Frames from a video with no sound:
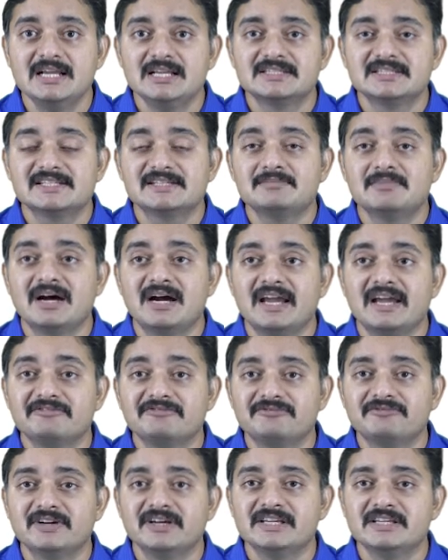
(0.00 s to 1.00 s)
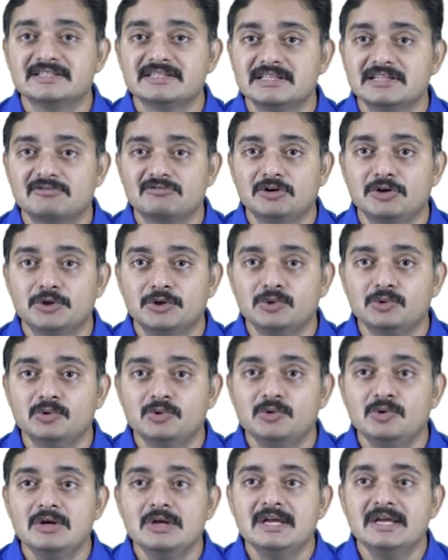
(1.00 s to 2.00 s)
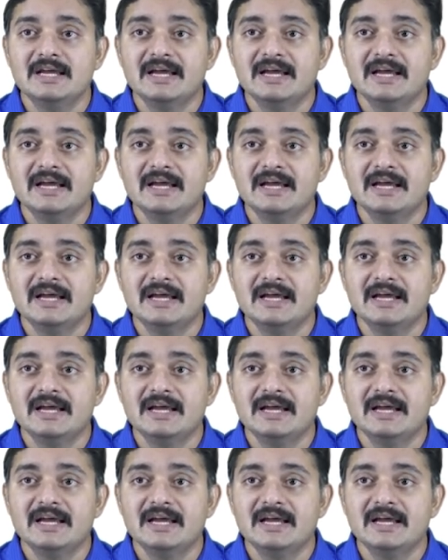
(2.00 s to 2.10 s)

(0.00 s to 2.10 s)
Sigma Fy is equal to